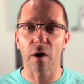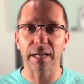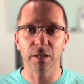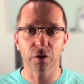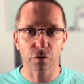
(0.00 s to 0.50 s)

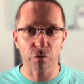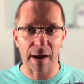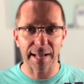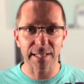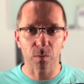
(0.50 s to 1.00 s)
any
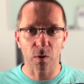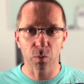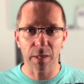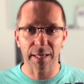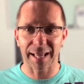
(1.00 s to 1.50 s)
trades once
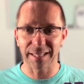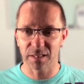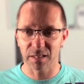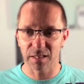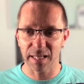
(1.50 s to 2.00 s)
we get
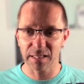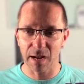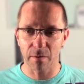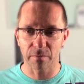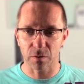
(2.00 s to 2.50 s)
into this
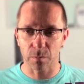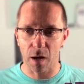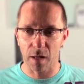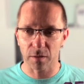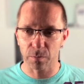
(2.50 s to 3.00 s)
area of
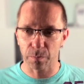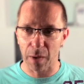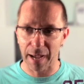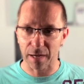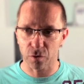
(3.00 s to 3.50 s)
demand
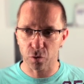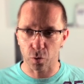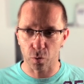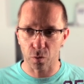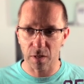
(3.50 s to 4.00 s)
back
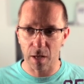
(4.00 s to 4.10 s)
to the